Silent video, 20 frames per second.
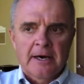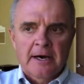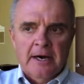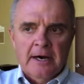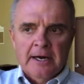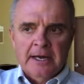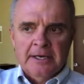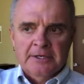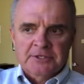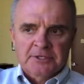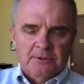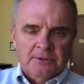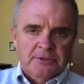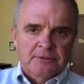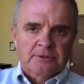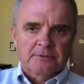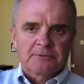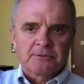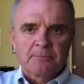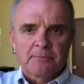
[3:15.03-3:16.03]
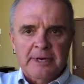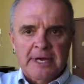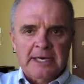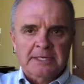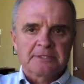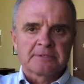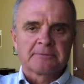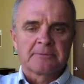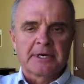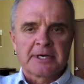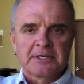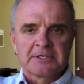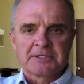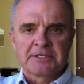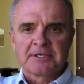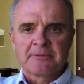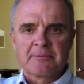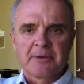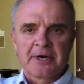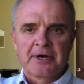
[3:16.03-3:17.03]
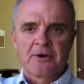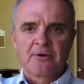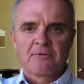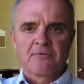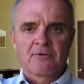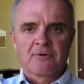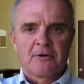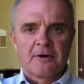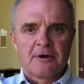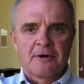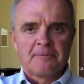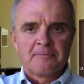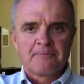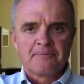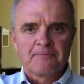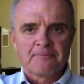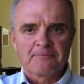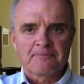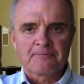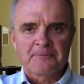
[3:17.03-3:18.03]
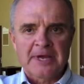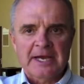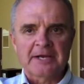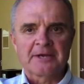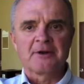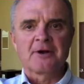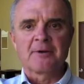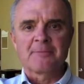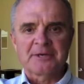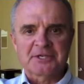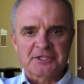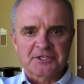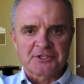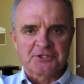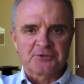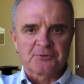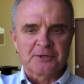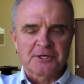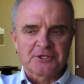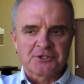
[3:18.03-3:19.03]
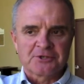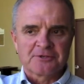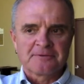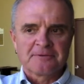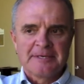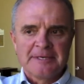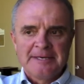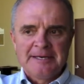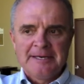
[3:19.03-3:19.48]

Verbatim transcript: Uh, and so in terms of maximizing my overall economic situation,